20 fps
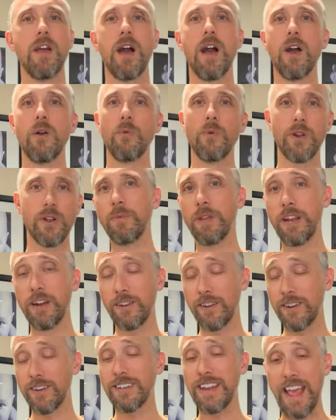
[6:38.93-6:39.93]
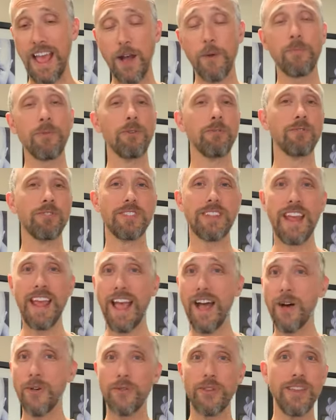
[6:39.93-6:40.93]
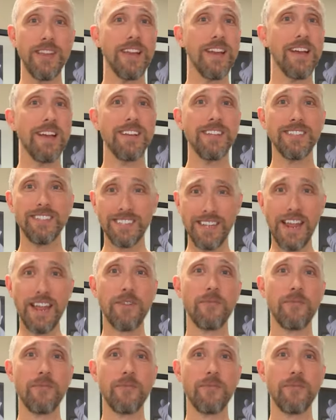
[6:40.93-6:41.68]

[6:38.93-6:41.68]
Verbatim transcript: Uh, we're here to help you stay healthy, stay